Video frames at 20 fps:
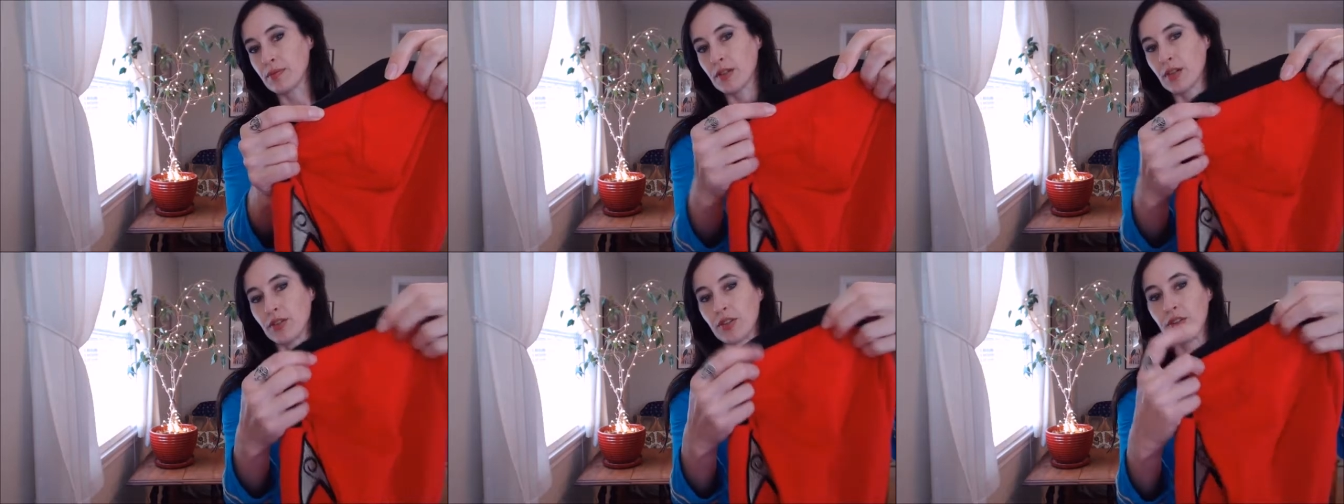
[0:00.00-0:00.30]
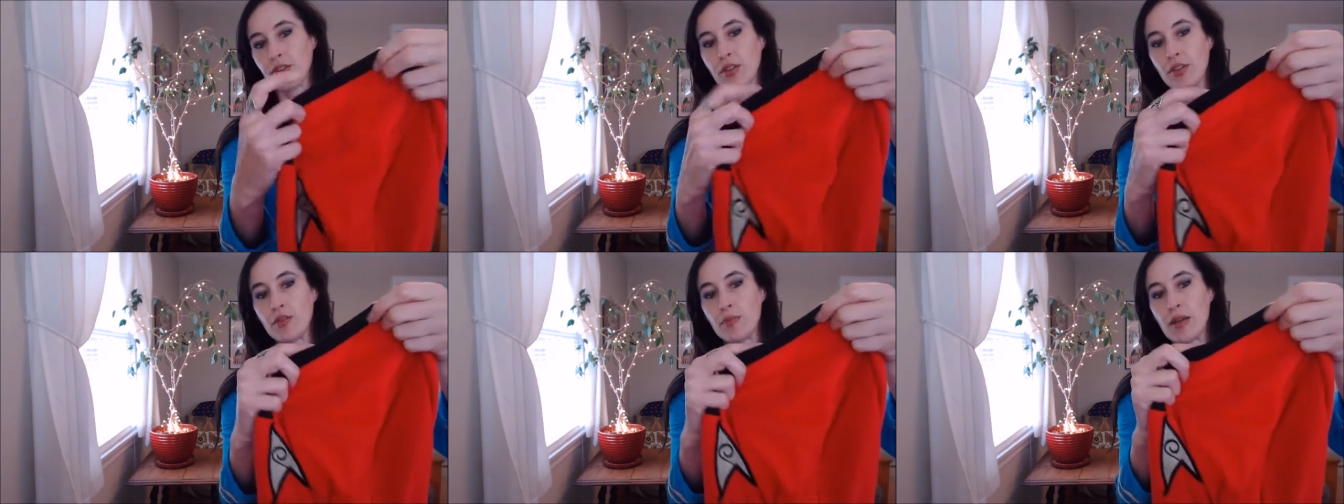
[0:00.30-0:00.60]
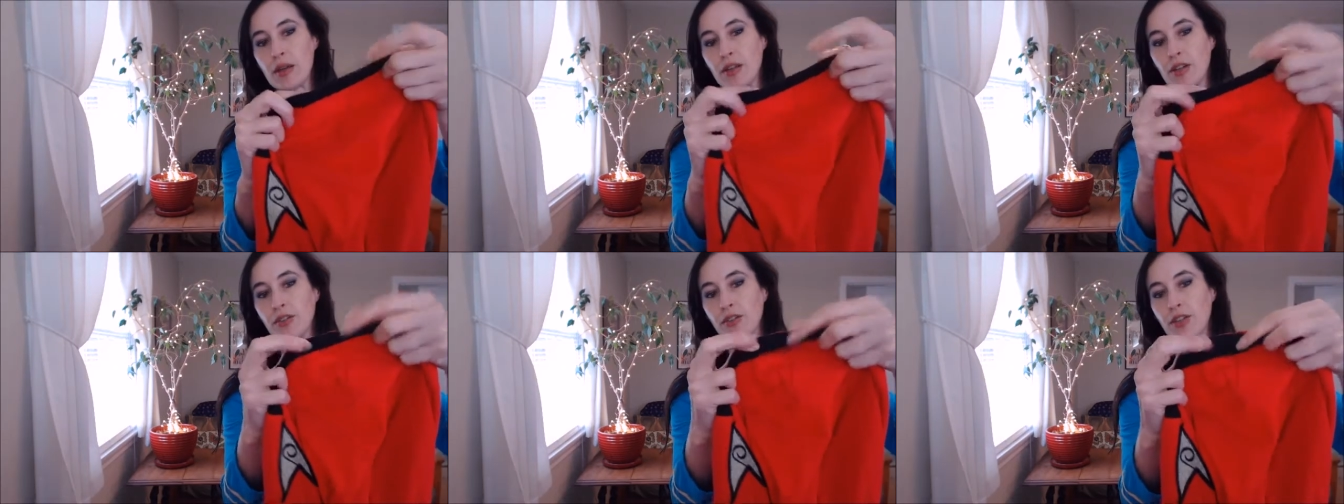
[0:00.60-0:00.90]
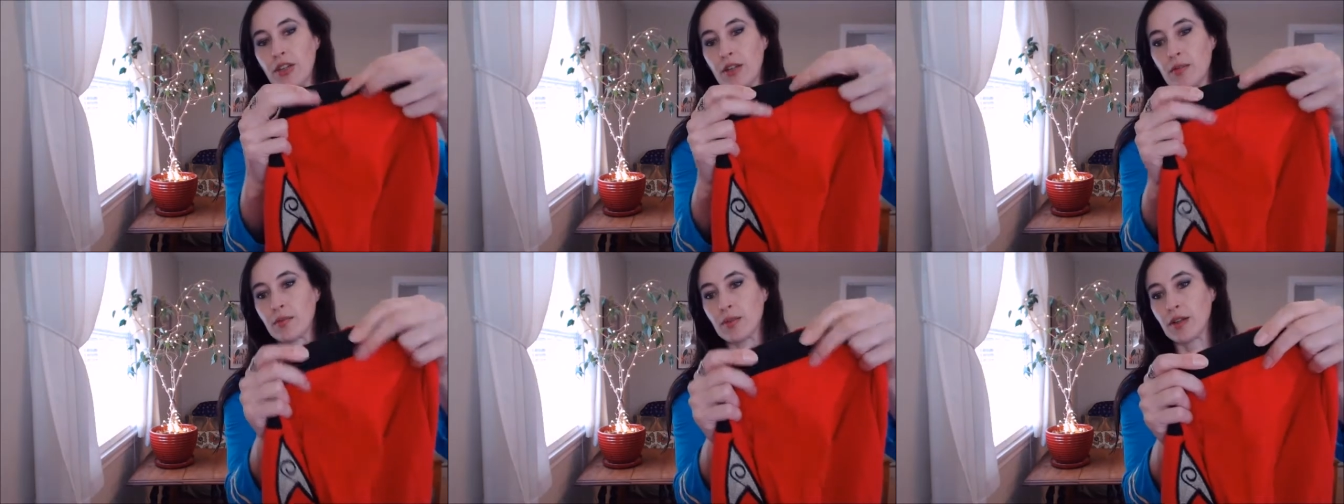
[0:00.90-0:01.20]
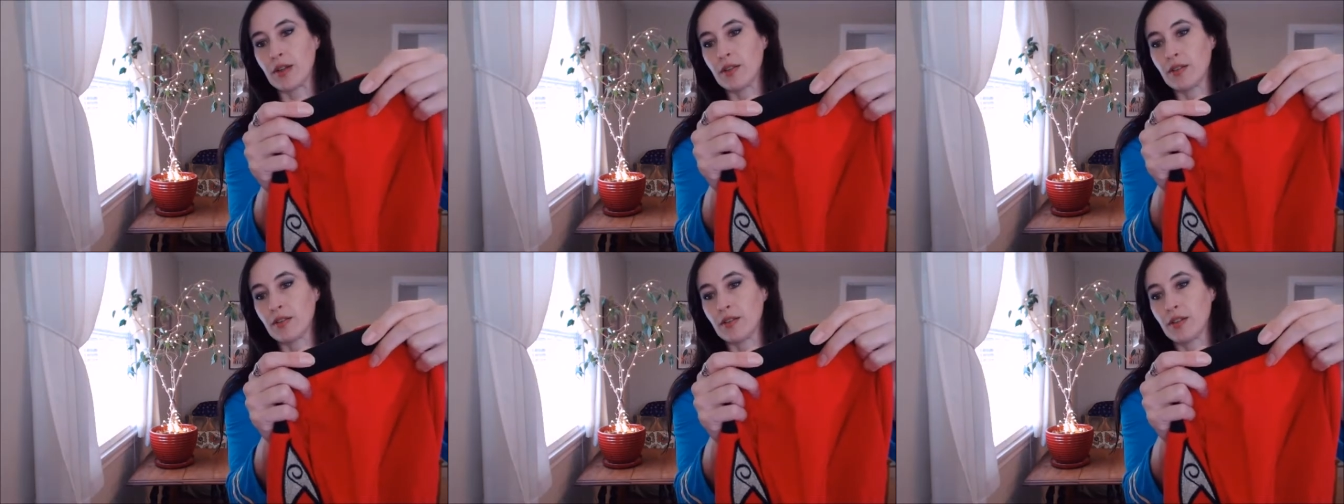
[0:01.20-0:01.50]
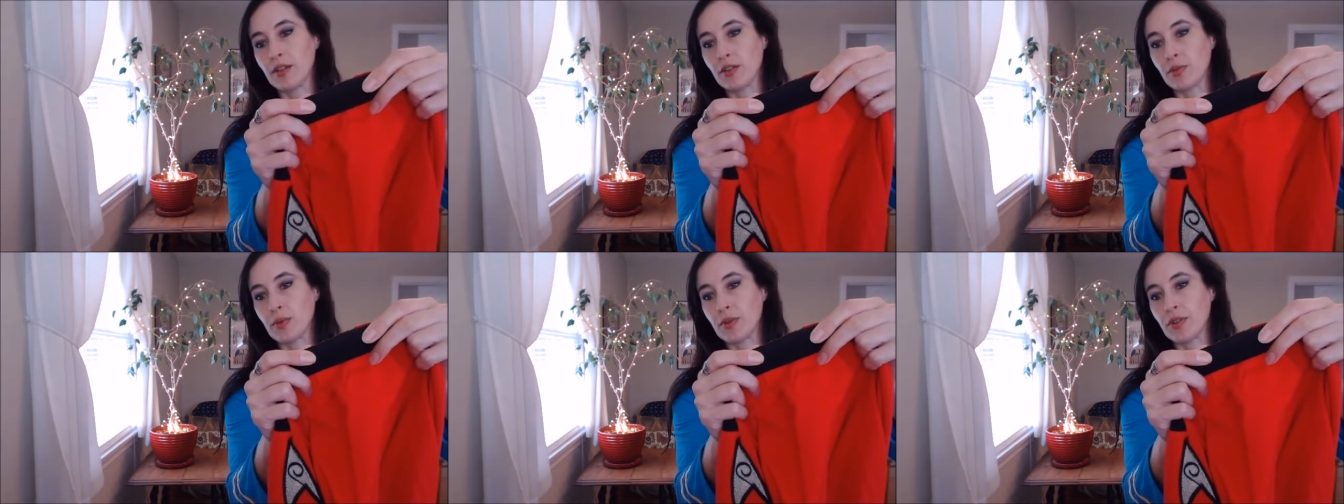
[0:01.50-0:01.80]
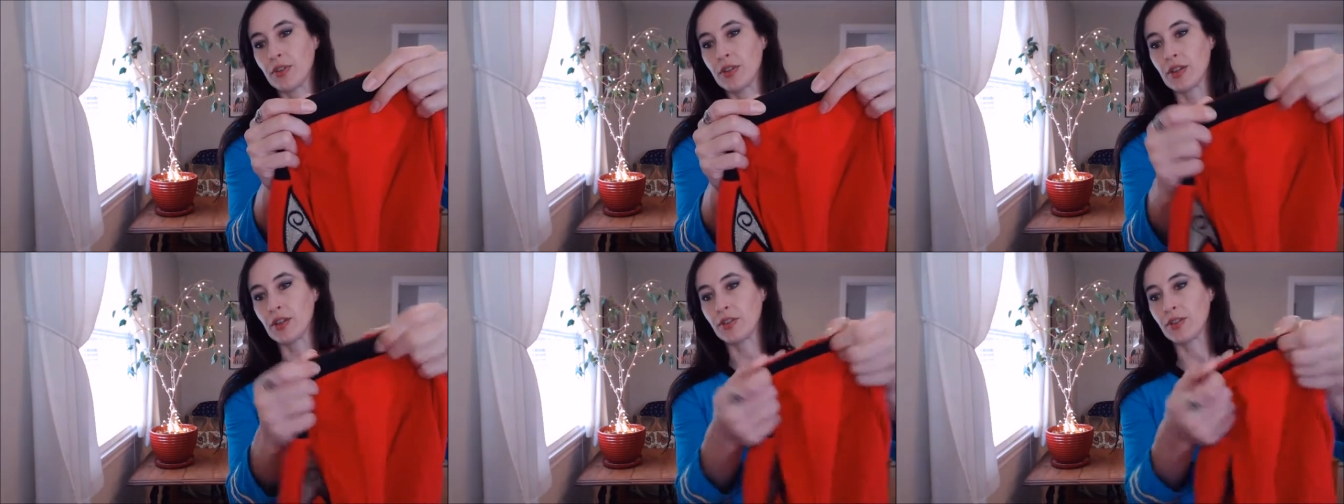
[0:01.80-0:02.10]
Because that's how you make a seam, right? There's
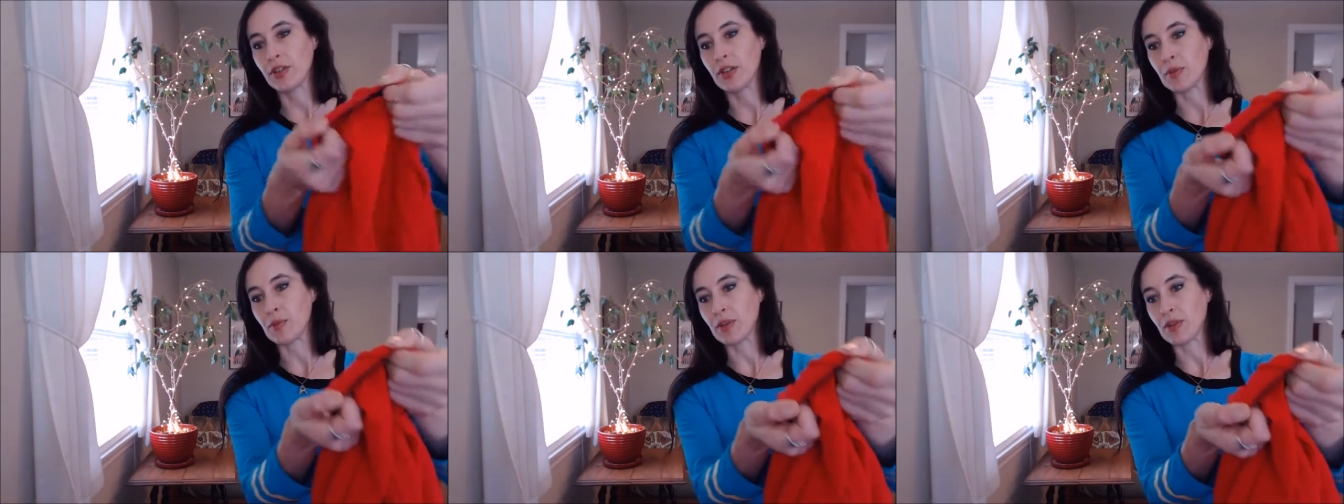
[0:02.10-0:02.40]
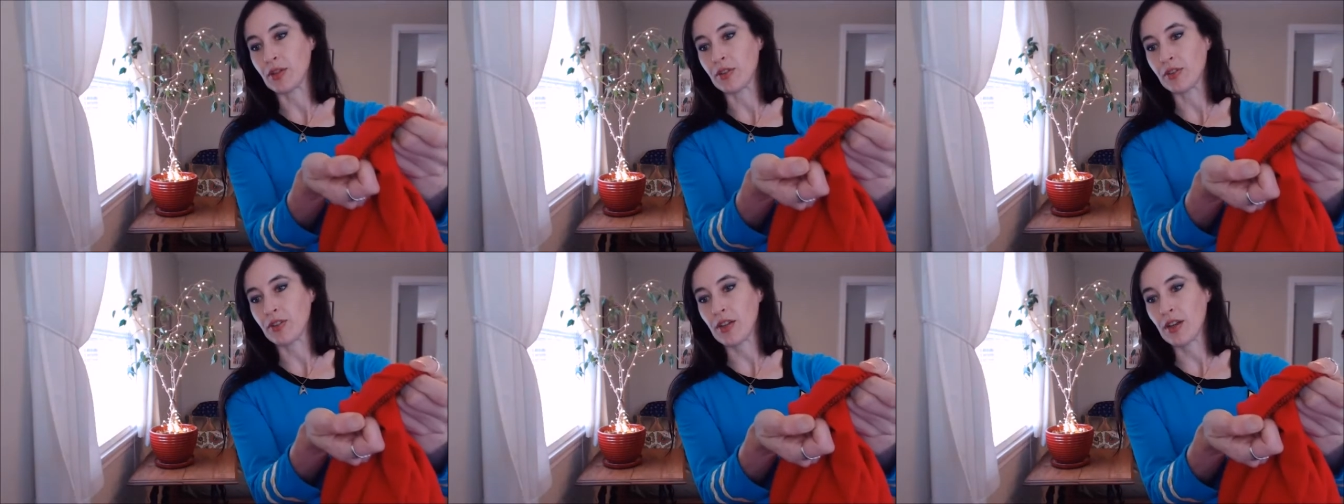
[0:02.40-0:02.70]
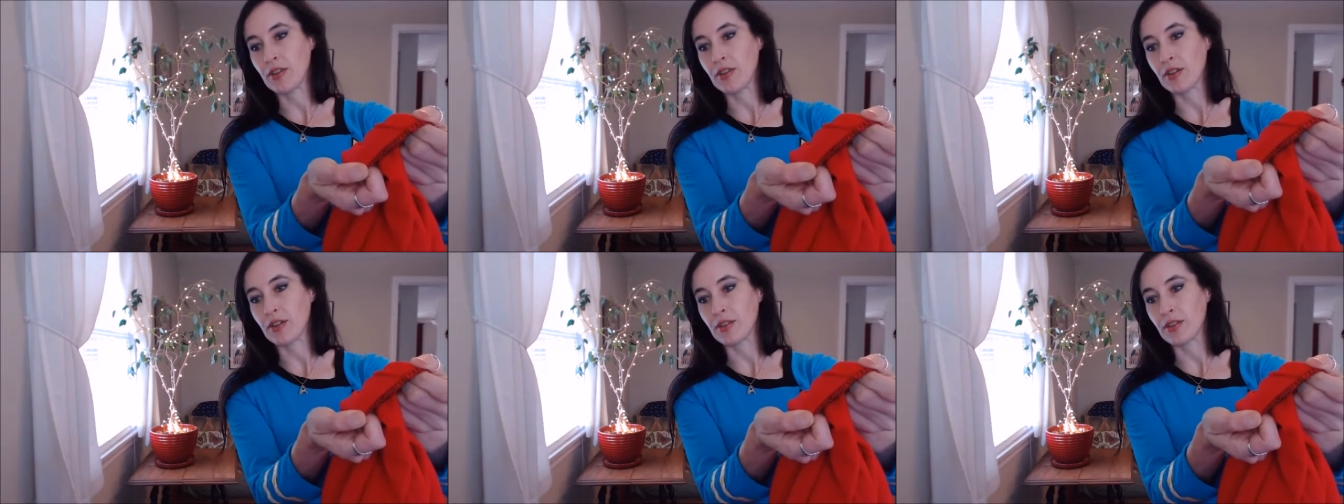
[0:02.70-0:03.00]
one side of the seam and there's the other,